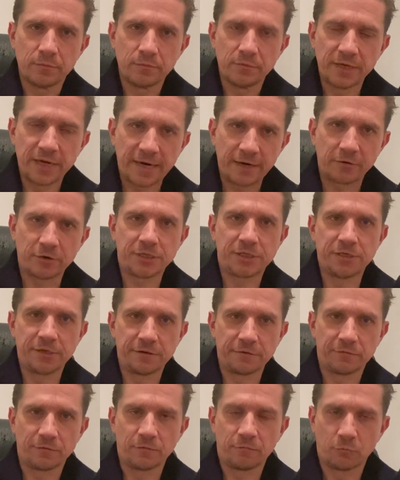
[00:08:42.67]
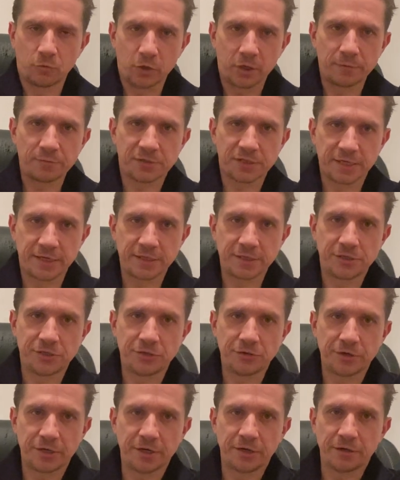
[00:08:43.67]
narrative of what I'm saying to
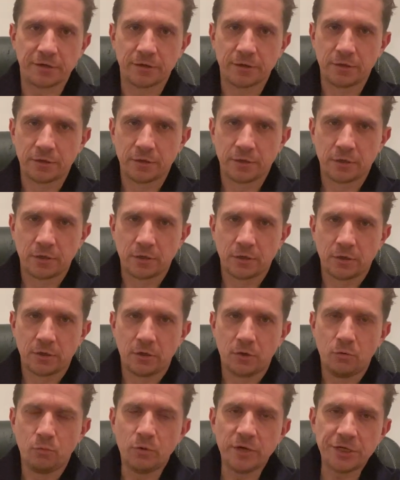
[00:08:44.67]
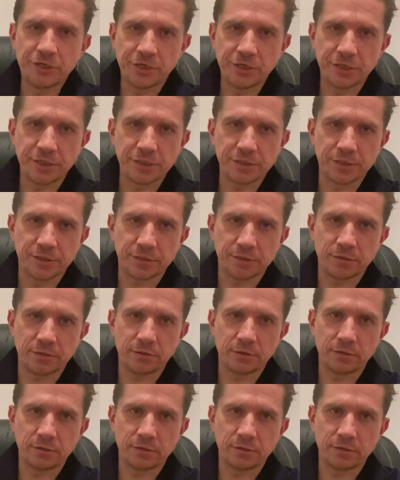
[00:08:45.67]
you here, which is